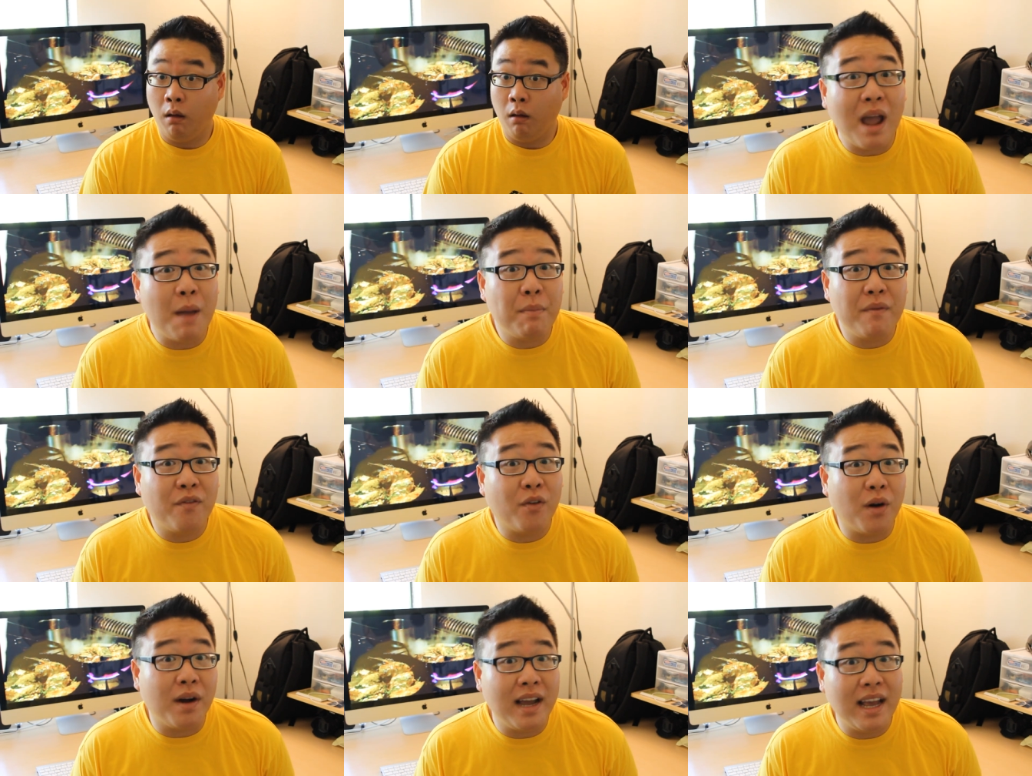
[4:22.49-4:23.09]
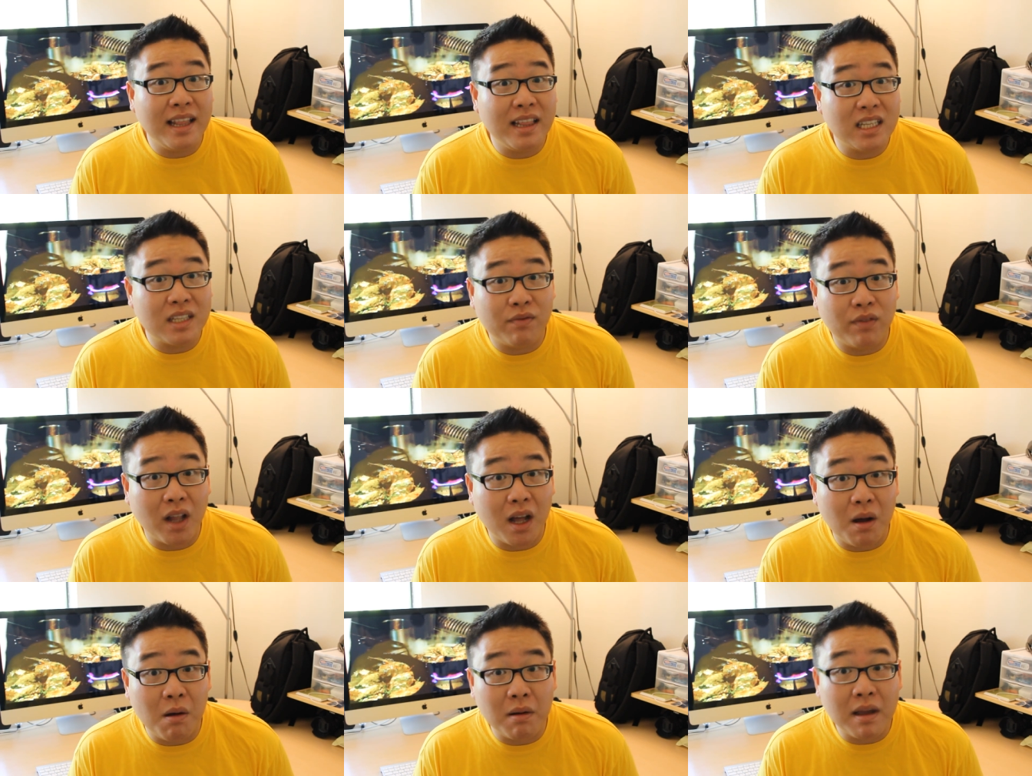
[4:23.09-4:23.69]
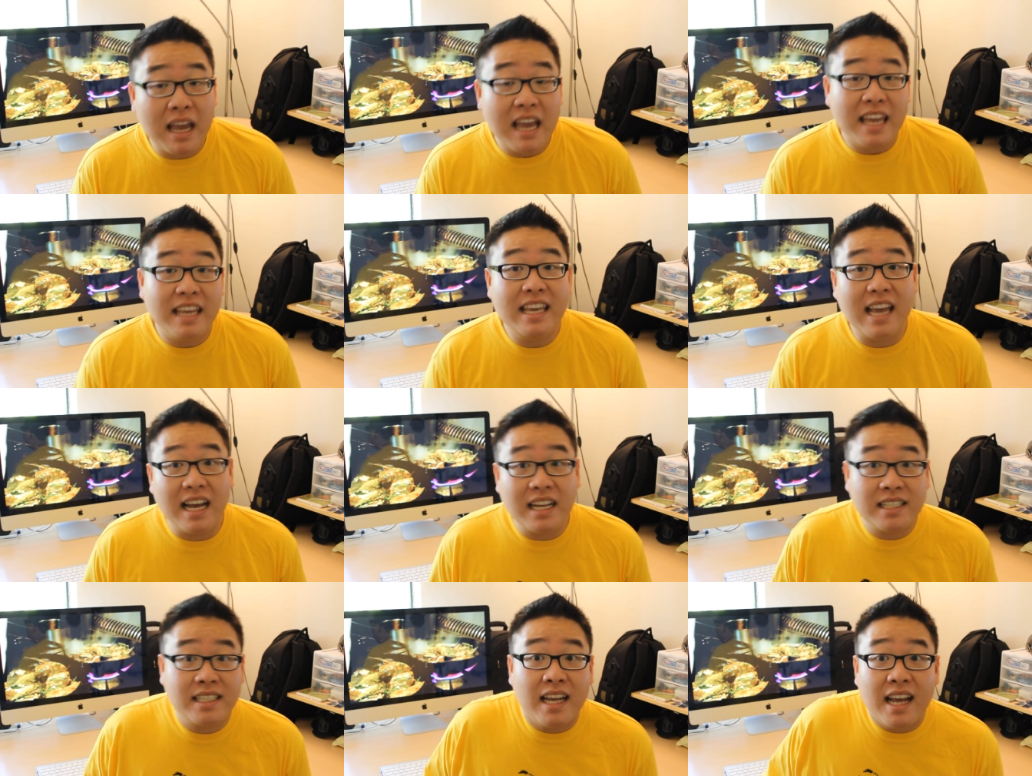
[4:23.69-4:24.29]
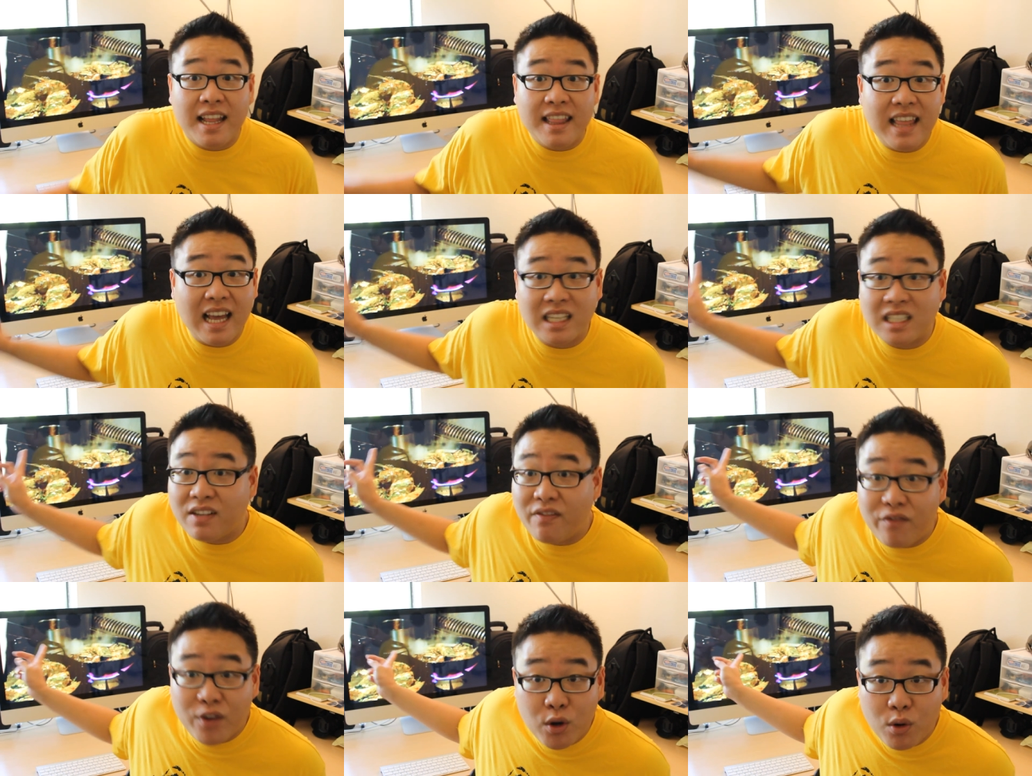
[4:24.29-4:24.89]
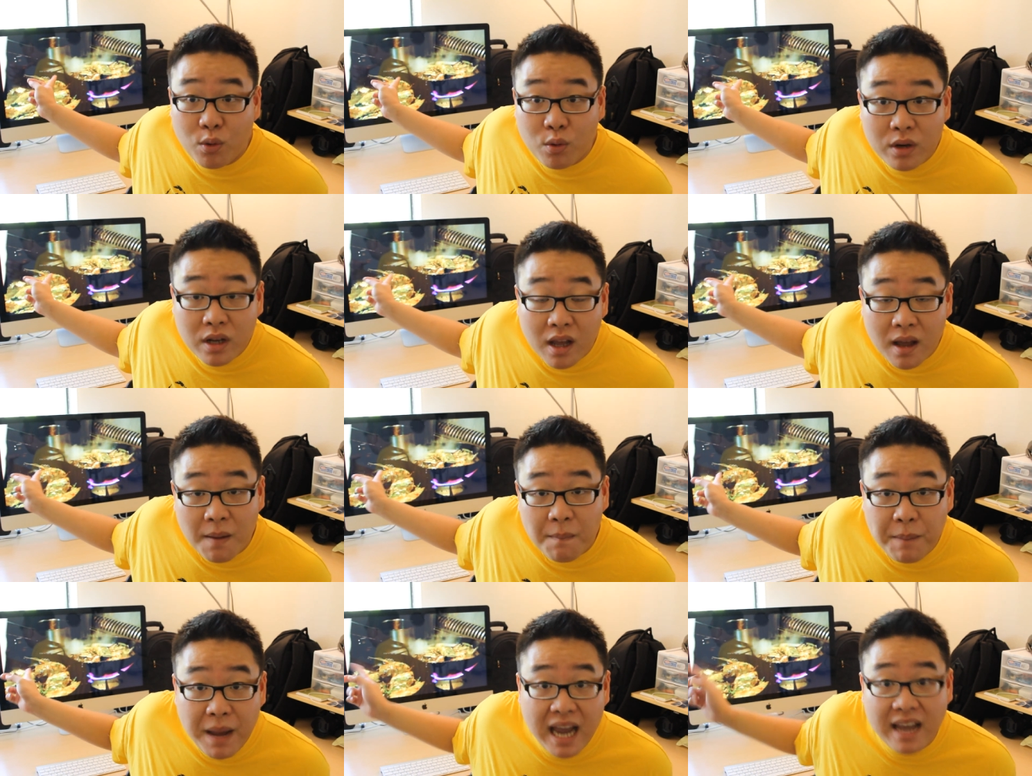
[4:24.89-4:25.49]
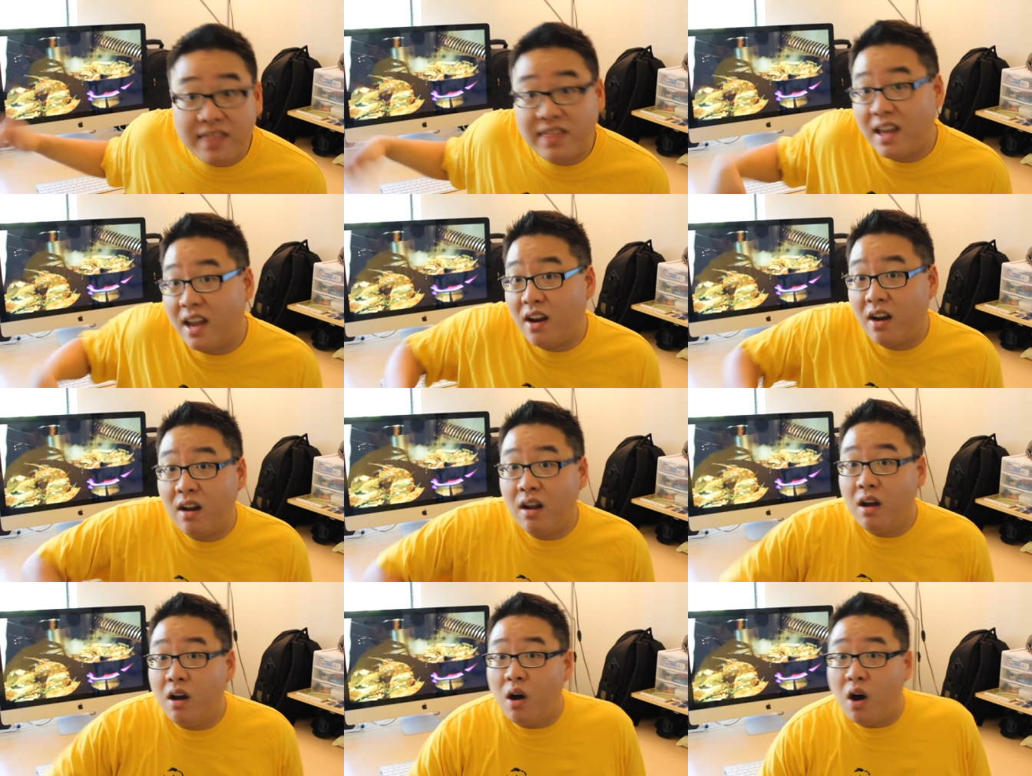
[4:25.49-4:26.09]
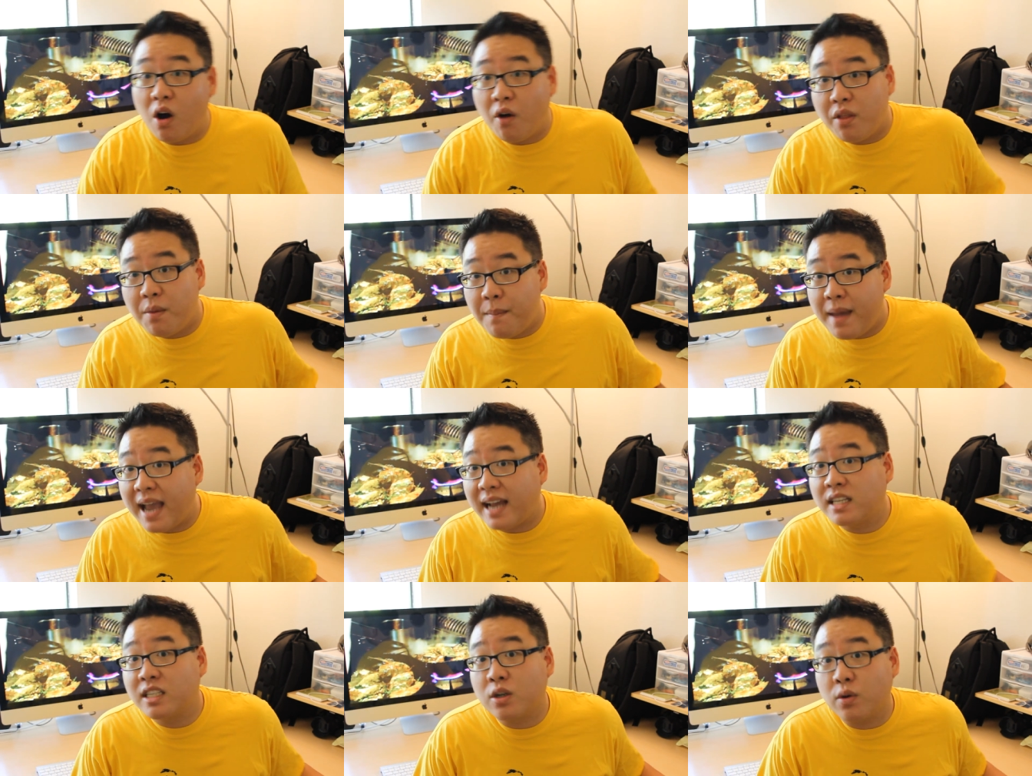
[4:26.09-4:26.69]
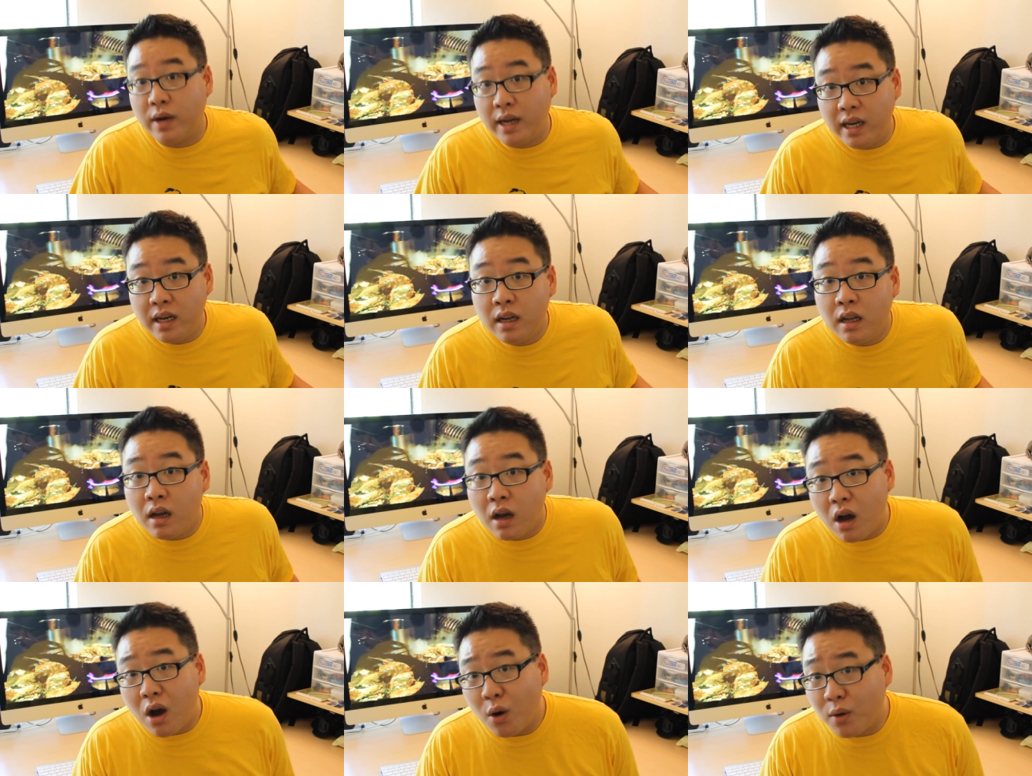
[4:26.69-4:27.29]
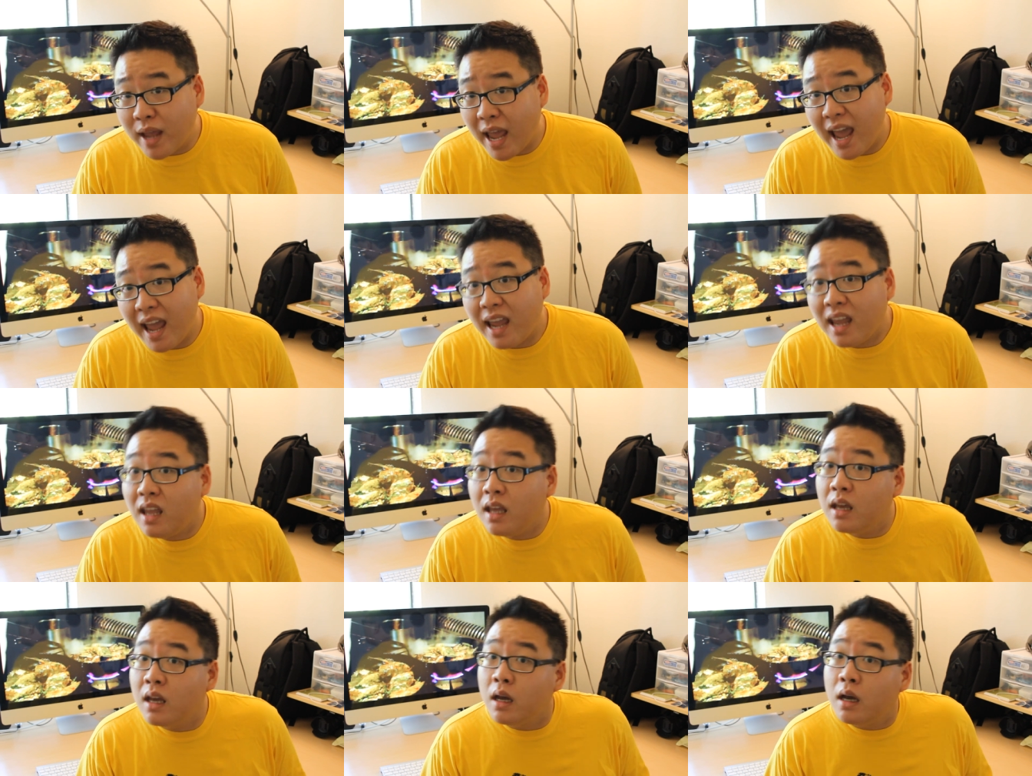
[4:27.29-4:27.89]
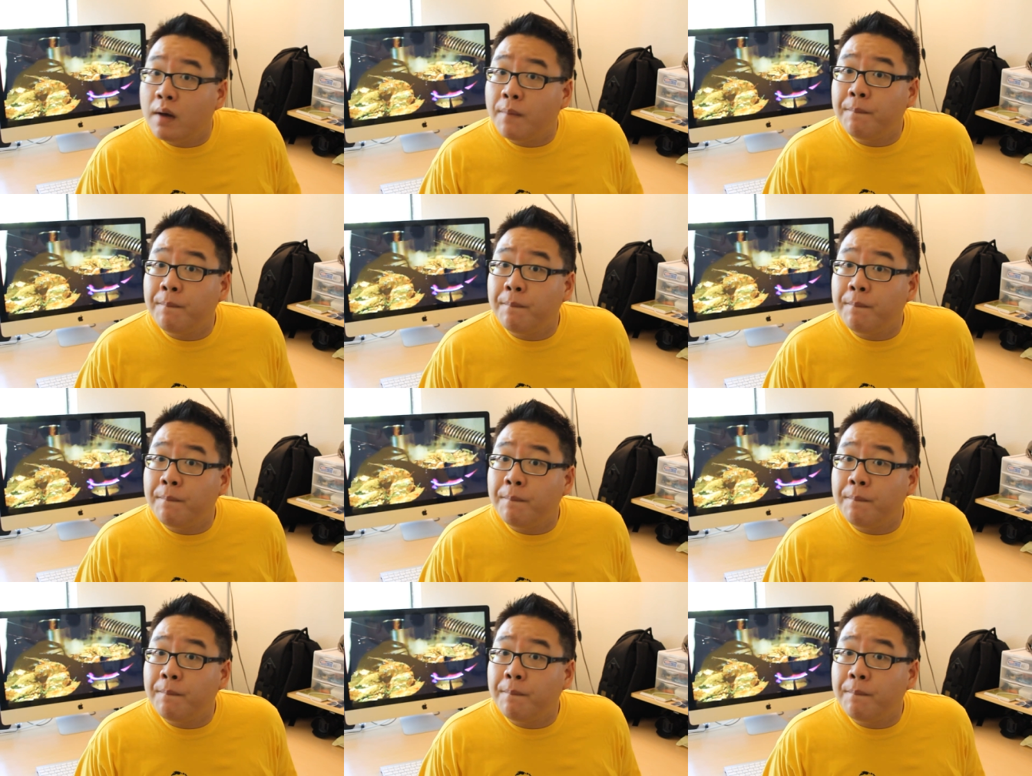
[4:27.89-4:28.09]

And before I end this vlog, yes, that's food back there on the Mac screen, okay?